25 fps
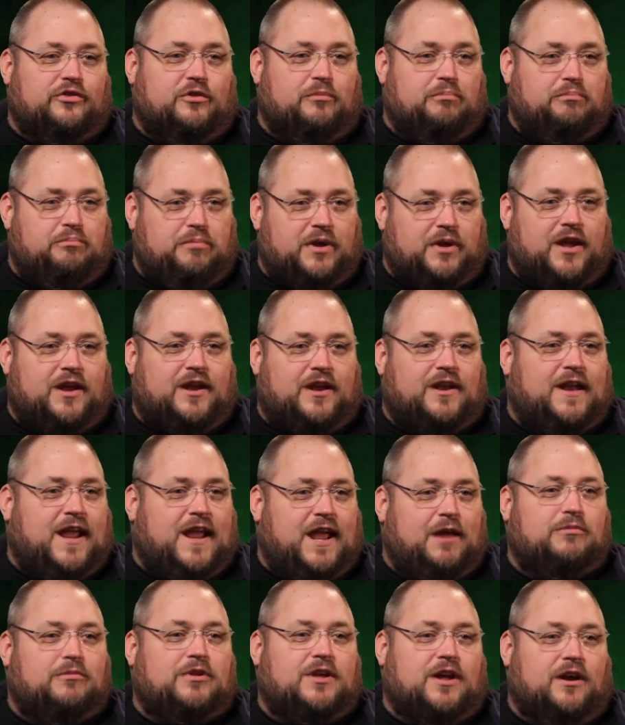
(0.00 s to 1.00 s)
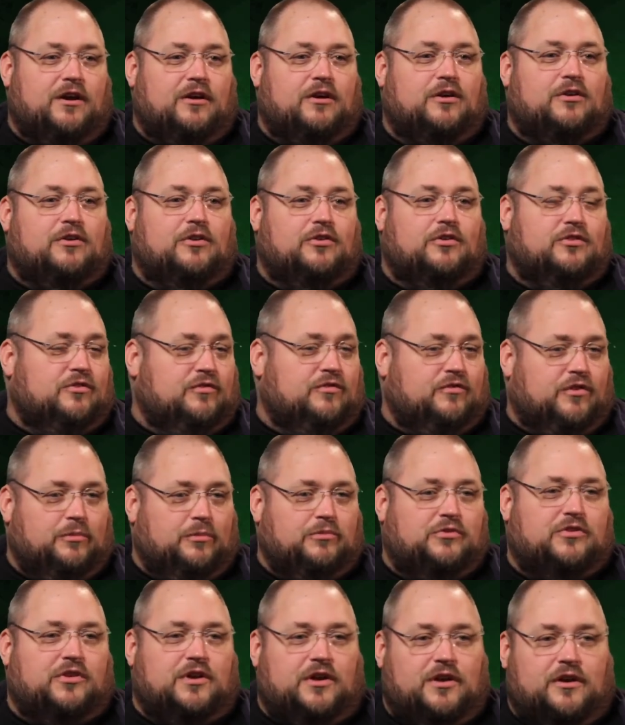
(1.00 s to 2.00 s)
big named characters
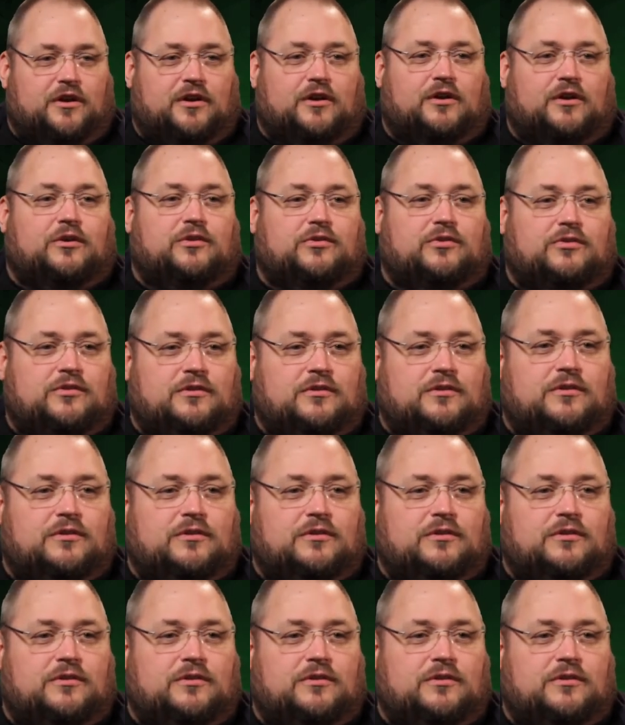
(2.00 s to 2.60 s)
from City of Heroes.